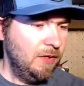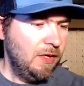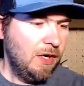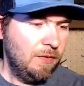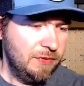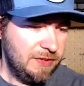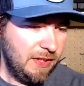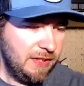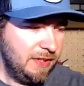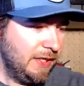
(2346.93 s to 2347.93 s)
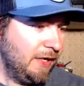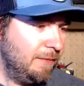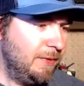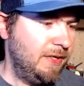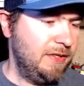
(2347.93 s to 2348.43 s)
always taking care
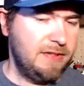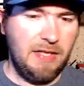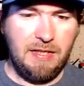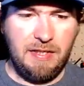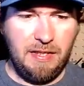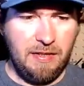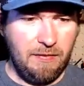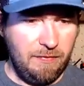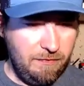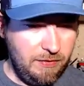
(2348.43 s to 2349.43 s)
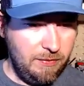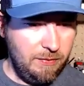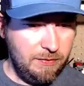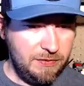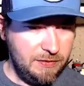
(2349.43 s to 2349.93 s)
of me, taking care of the
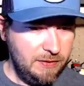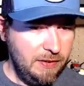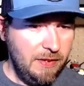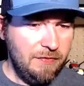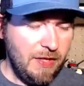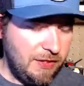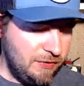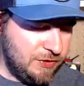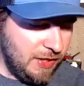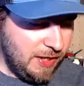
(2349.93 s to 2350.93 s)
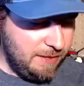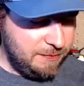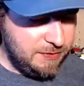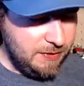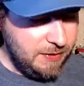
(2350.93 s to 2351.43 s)
viewers. Thank you,
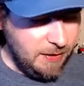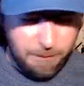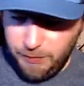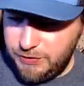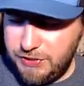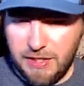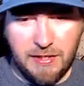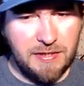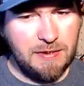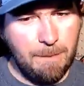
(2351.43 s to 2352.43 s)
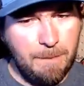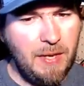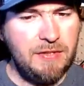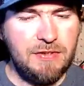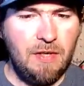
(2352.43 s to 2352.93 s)
James. Appreciate it. That's the
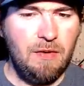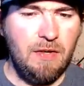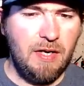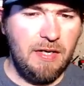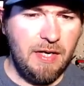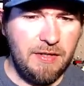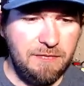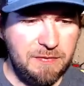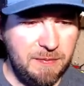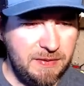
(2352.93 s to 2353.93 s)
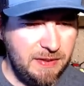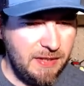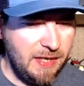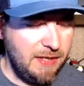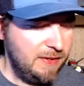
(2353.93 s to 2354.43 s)
best $1.99 you've spent
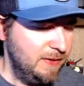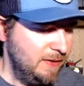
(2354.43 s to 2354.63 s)
today.